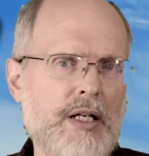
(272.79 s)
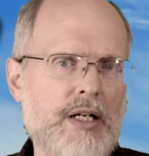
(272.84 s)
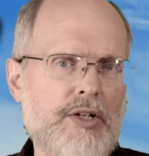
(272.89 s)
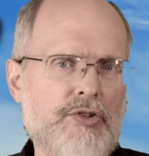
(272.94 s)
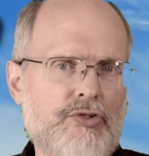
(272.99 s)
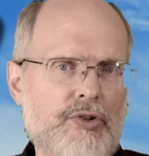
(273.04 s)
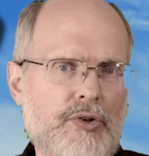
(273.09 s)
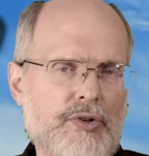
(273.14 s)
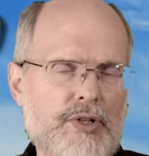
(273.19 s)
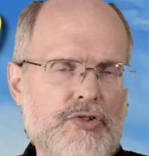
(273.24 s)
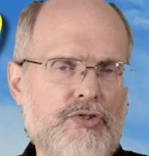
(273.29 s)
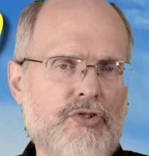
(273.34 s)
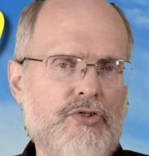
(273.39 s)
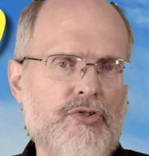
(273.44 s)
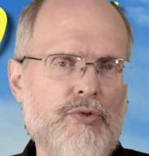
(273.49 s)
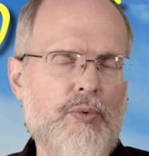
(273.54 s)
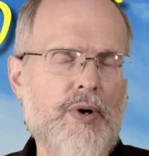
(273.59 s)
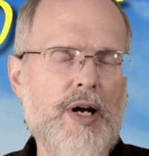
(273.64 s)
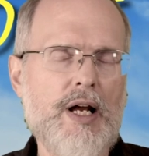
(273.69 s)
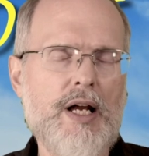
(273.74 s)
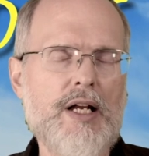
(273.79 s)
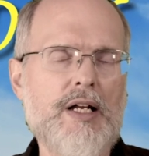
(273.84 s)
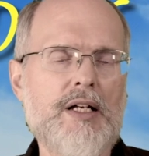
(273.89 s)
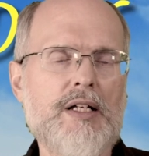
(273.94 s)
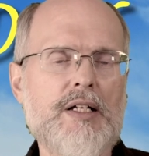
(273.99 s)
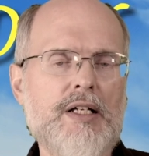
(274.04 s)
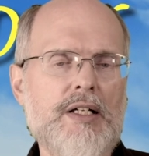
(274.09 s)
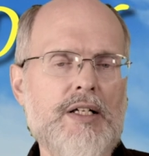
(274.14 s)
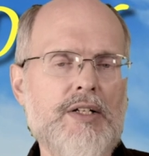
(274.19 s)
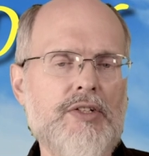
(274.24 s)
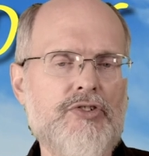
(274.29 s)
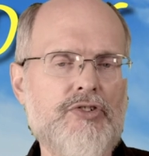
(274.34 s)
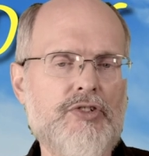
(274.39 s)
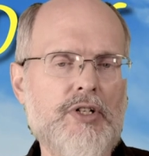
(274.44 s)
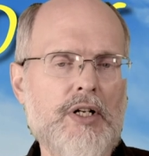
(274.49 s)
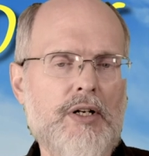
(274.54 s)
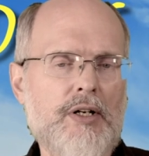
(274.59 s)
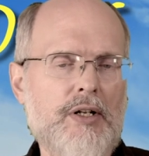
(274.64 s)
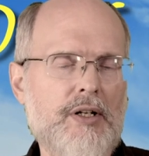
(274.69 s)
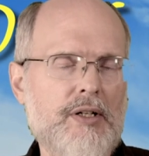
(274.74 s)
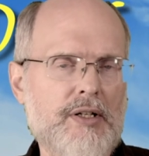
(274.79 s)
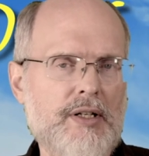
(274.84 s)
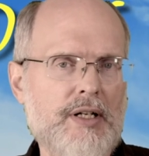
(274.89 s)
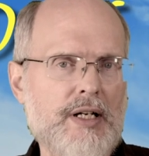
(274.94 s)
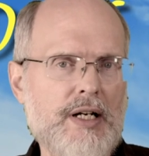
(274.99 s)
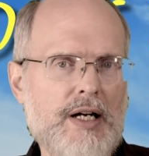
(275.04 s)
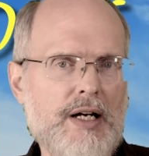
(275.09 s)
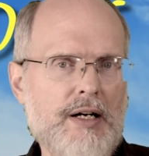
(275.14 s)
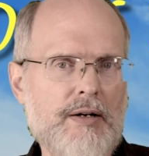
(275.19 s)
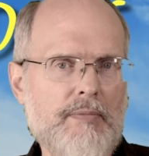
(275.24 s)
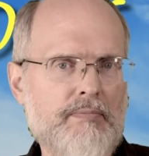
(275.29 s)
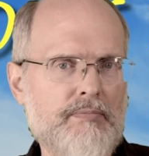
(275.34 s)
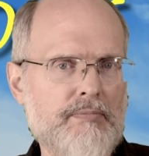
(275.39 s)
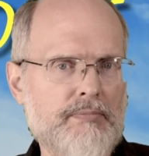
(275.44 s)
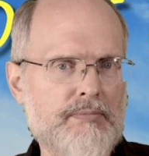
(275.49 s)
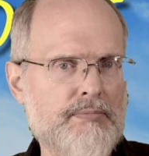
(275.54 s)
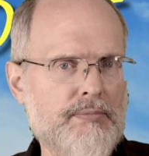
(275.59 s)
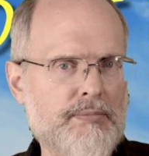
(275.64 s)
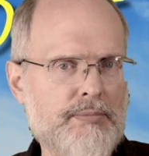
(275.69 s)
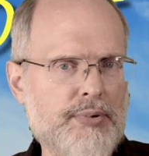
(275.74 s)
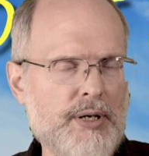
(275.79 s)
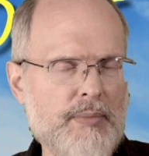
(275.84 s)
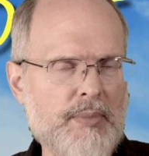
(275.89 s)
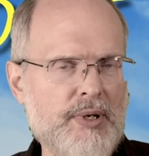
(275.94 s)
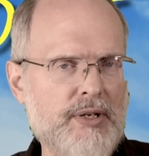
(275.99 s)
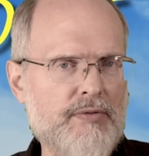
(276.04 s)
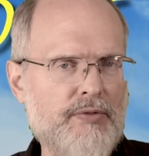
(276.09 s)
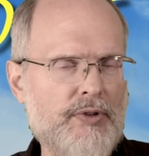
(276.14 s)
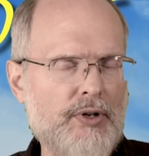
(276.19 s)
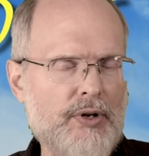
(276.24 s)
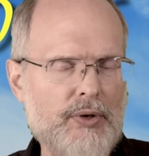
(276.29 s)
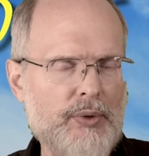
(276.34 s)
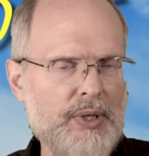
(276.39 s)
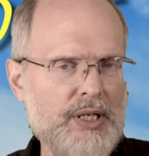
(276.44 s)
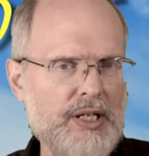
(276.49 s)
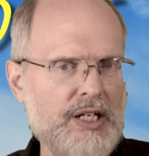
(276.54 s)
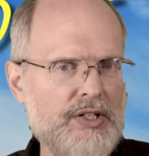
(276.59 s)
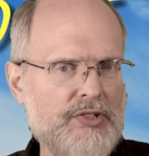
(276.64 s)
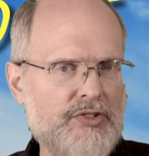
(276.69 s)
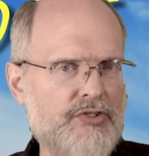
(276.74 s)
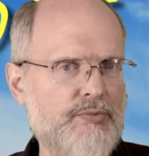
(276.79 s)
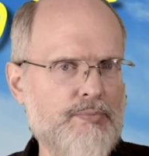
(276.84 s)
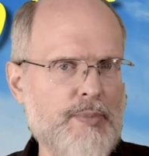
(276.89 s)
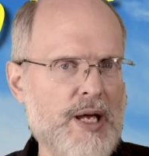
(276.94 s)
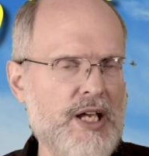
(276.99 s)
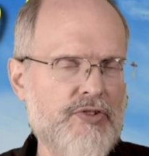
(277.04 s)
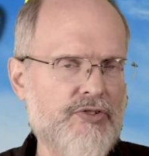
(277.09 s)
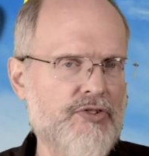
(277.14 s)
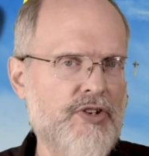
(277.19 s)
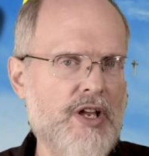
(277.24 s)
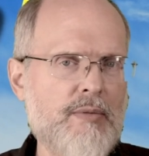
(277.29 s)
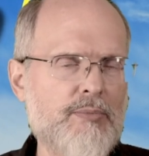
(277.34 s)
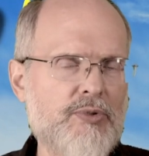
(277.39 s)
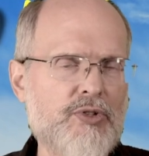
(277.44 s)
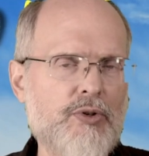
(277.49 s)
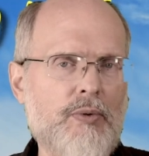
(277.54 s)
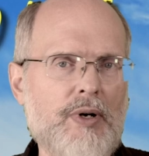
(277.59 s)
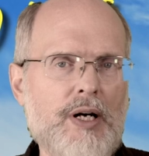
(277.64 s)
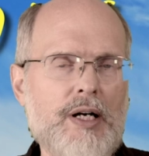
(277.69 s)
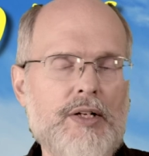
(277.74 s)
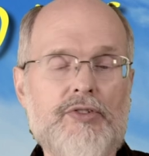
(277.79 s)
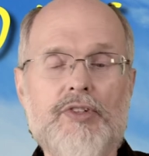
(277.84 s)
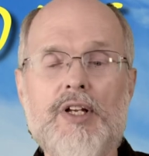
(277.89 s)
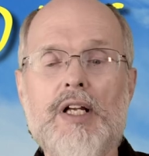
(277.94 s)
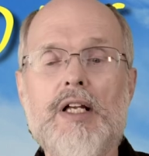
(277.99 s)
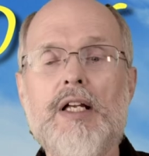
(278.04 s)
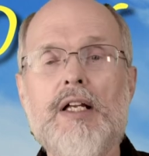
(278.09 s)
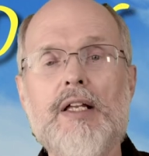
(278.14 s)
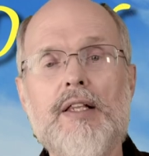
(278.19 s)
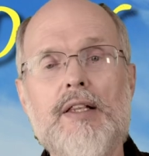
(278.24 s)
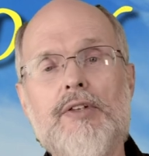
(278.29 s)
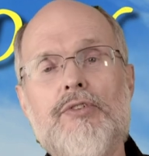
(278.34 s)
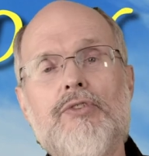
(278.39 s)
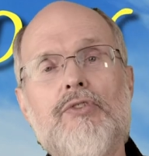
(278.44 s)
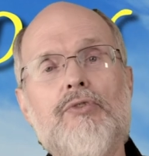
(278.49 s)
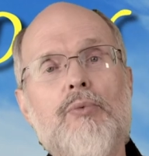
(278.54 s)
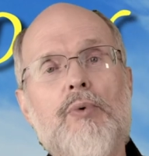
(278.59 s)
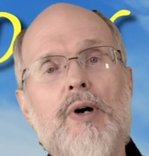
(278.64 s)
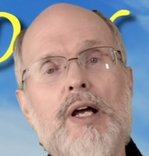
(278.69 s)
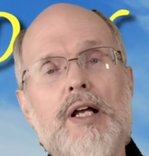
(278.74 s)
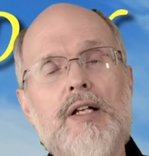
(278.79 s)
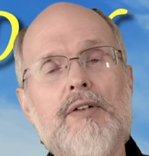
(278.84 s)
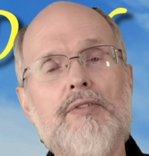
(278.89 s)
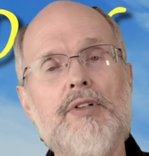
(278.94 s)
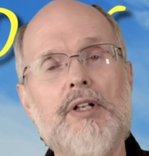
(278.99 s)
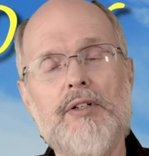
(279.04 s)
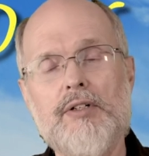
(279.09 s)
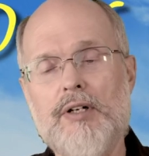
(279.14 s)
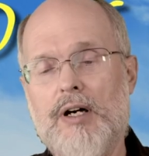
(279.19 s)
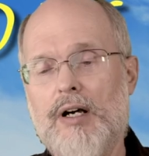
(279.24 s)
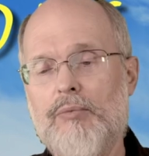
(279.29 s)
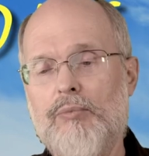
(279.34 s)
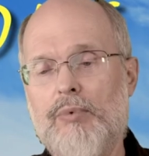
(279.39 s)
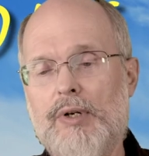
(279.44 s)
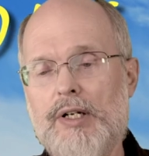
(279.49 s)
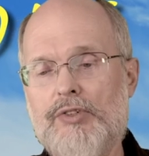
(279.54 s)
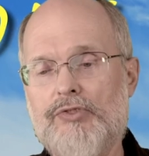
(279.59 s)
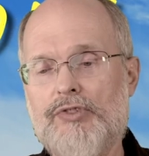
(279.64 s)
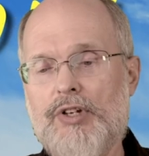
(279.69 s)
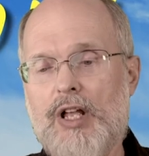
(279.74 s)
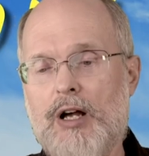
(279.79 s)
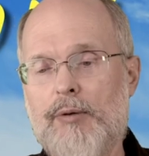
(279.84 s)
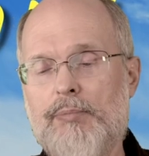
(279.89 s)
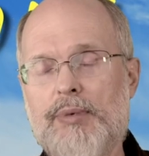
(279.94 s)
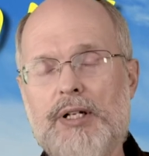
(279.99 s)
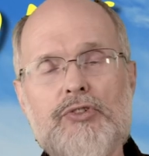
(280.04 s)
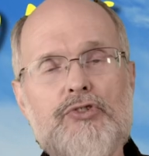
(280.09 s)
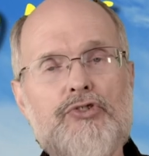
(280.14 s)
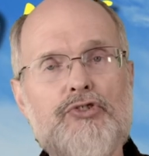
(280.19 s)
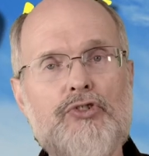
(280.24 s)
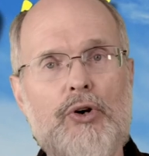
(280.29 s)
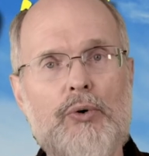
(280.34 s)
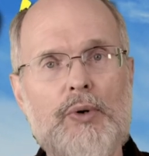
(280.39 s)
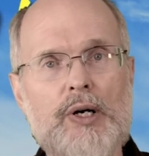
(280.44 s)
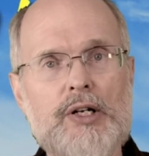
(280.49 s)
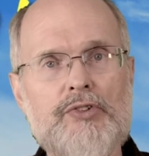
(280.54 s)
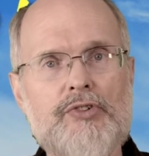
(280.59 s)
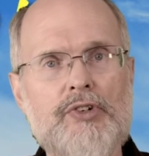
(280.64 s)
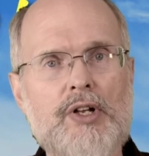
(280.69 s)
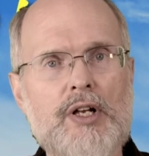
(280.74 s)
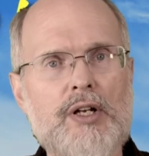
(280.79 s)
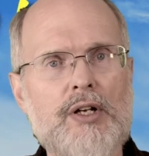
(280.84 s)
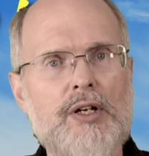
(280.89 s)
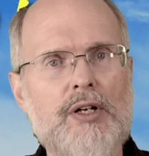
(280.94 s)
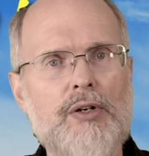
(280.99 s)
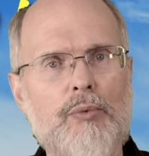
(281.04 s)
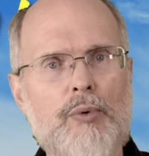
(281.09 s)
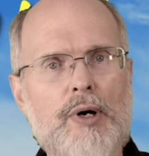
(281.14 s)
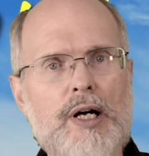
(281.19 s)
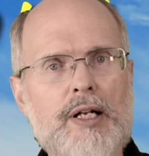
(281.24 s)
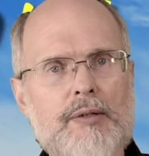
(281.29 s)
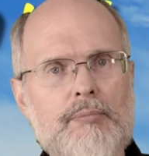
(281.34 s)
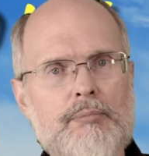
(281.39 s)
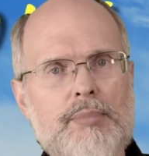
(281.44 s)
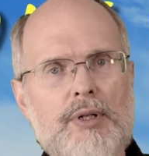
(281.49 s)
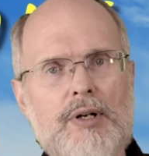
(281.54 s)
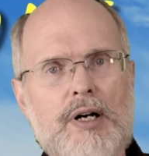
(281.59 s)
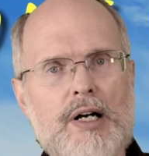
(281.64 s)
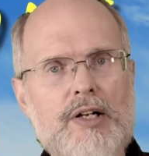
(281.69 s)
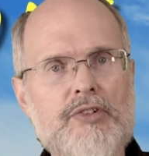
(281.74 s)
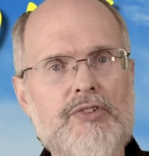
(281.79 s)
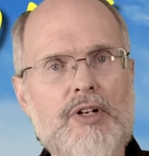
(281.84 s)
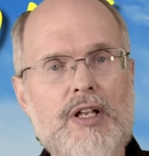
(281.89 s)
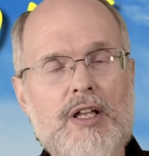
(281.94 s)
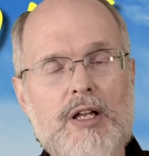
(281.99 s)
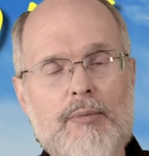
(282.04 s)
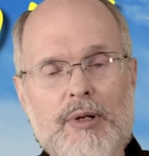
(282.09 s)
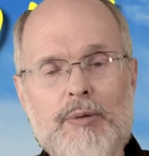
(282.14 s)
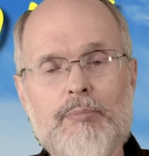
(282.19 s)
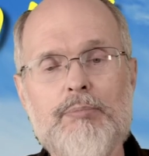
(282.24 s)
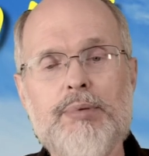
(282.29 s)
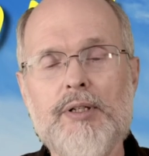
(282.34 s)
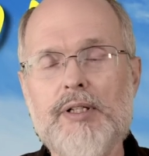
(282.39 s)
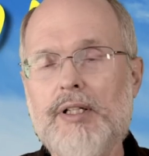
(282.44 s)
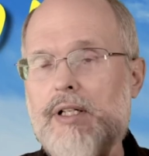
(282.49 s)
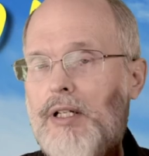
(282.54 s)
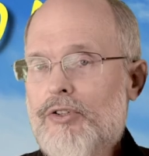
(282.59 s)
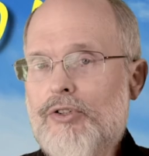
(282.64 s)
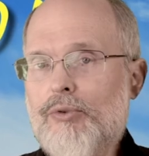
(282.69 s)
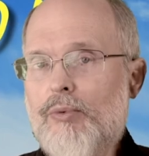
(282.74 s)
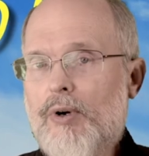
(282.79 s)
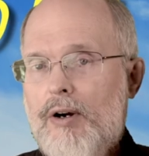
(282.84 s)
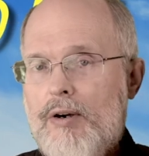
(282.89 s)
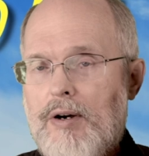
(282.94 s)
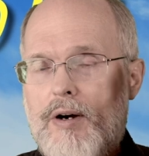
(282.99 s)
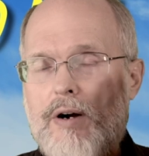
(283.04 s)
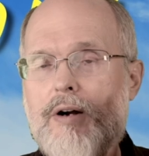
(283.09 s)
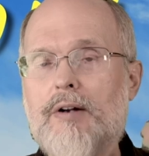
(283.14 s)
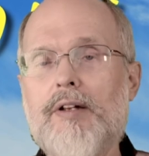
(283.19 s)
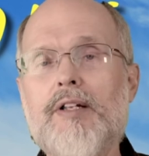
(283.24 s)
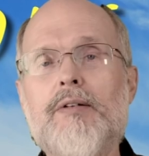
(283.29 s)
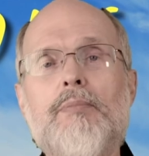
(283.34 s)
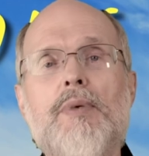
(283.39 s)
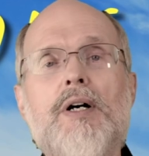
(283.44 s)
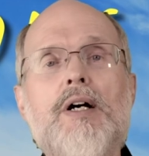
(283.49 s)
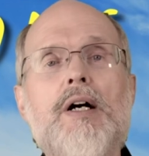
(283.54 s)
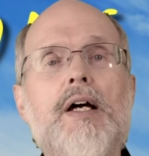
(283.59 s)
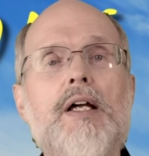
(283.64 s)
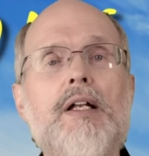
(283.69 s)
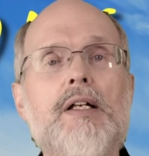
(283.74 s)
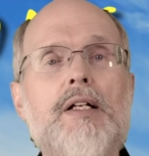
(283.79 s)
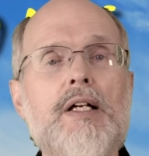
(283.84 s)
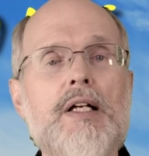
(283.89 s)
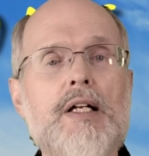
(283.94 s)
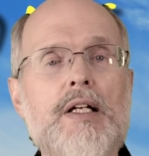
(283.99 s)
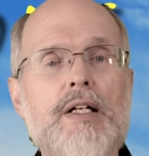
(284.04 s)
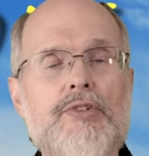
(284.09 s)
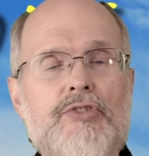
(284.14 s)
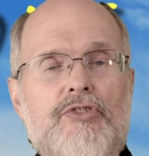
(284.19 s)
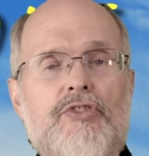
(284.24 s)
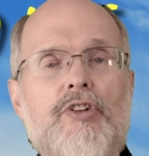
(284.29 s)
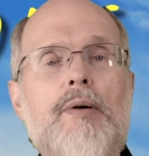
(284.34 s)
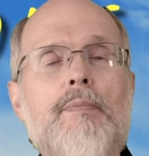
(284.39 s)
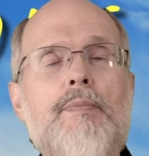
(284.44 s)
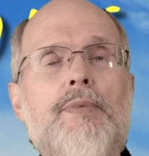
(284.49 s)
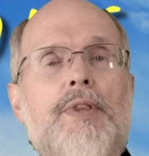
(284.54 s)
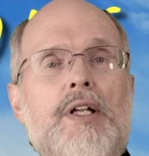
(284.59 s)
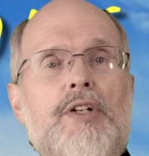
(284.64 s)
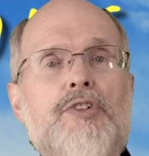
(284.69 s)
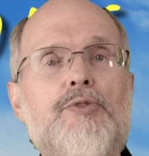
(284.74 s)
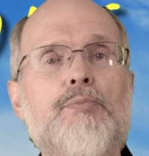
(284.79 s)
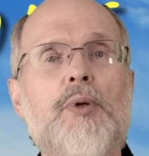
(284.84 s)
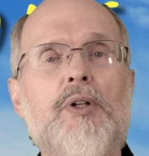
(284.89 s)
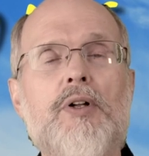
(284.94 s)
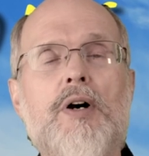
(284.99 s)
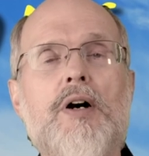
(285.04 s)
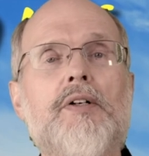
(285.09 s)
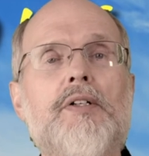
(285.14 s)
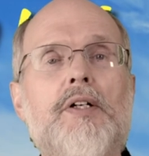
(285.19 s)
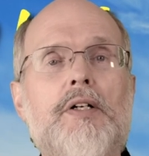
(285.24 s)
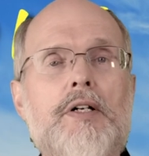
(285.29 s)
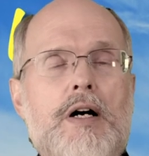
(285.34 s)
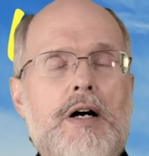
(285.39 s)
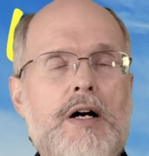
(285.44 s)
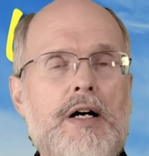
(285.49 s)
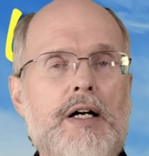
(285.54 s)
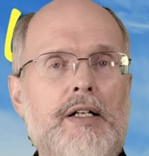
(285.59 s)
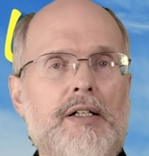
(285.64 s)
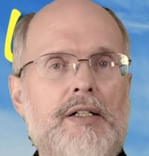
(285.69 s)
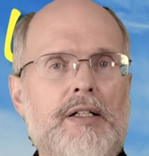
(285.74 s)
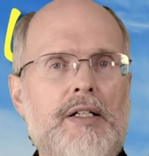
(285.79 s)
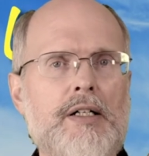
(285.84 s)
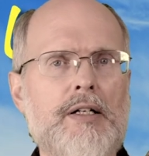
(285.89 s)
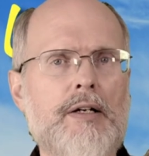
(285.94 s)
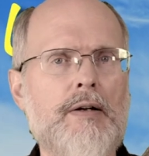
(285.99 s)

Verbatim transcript: And so this is a way, still primitive though it may seem to us, this is a way that God is helping show us what belongs to him and put it into our heart and mind. Some things belong to God.